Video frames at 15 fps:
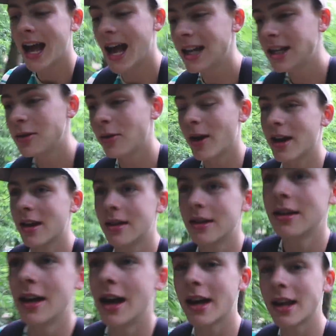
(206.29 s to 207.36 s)
Anyway,
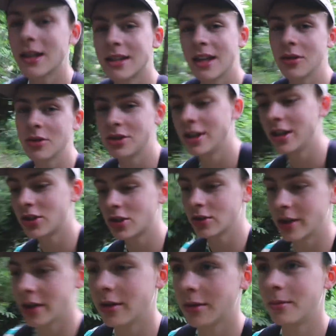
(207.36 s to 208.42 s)
I guess that was nature
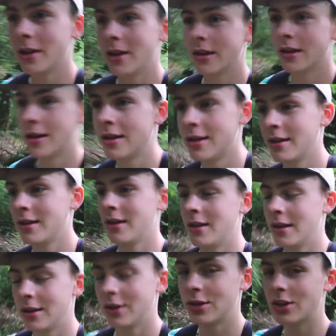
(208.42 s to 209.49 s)
telling me
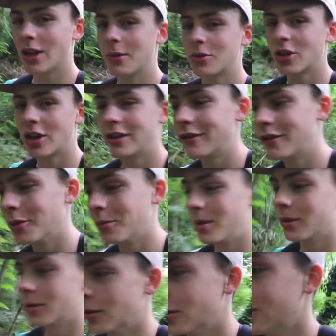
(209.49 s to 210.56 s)
stop trying to film
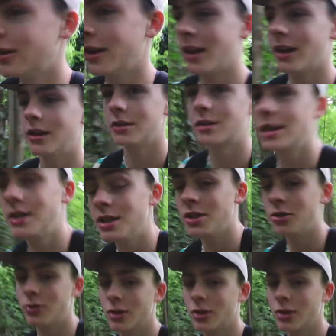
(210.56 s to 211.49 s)
B-roll and continue